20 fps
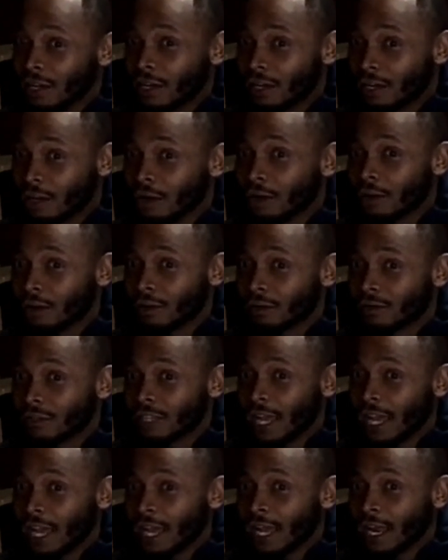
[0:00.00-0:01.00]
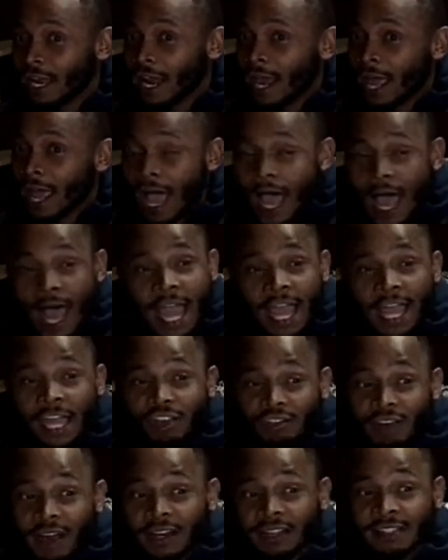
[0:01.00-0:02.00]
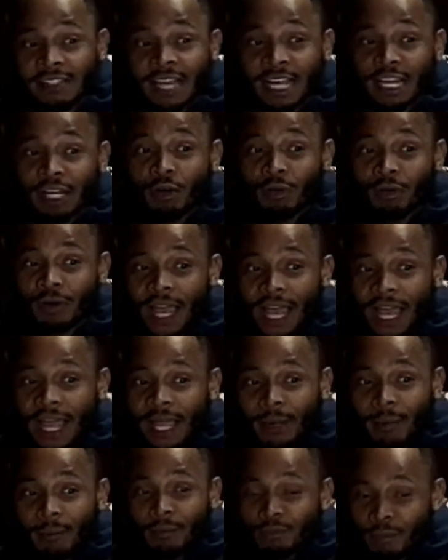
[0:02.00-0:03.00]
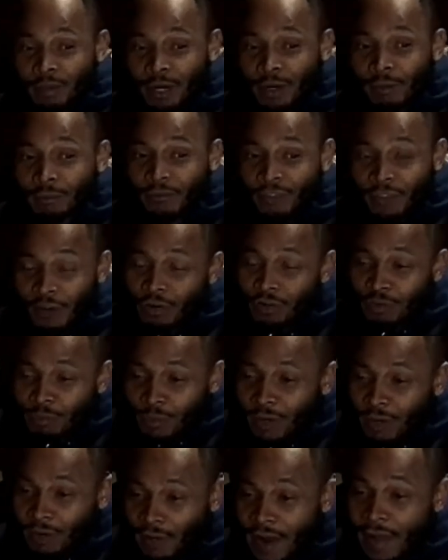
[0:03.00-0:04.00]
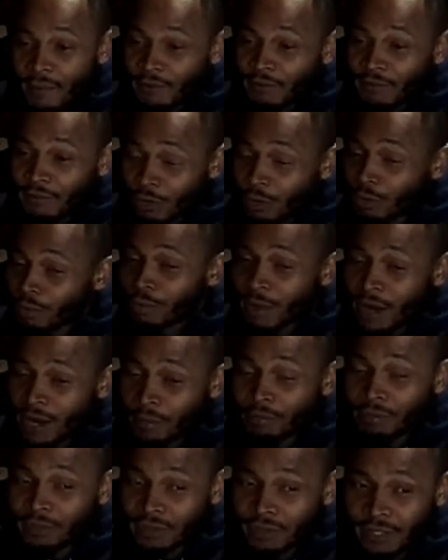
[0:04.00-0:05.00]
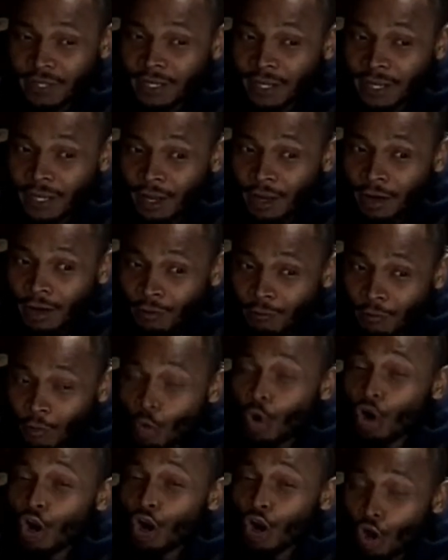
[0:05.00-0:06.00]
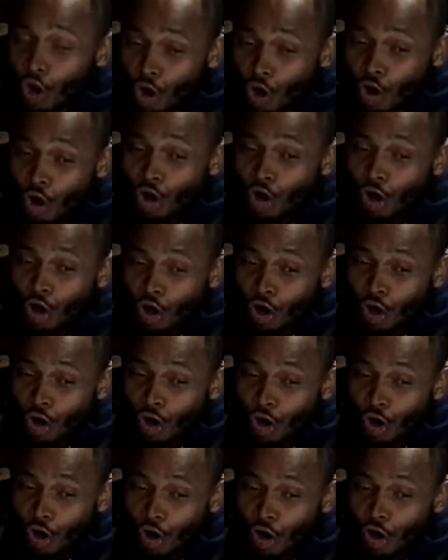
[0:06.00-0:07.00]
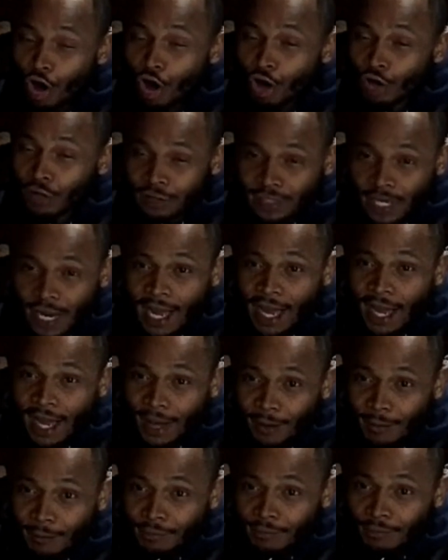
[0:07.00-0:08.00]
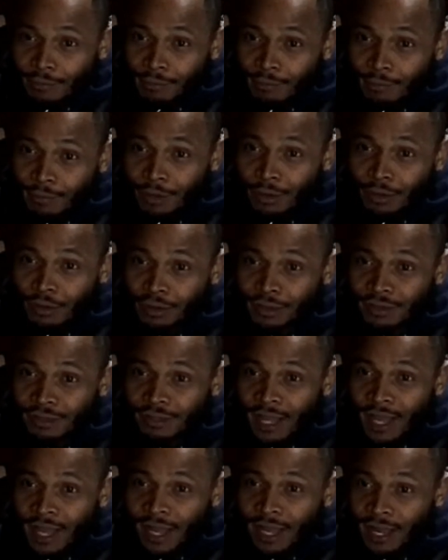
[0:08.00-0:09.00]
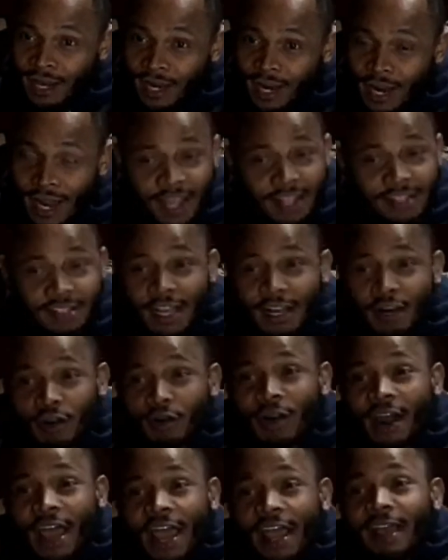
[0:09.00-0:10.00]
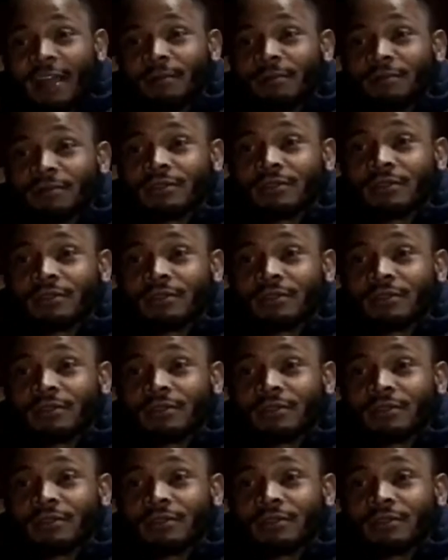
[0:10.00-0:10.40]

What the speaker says: You know what I'm saying? I ain't trying to say no names, but folks been grabbing folks by the pussy for a long time. You know what I'm saying? I ain't saying no names.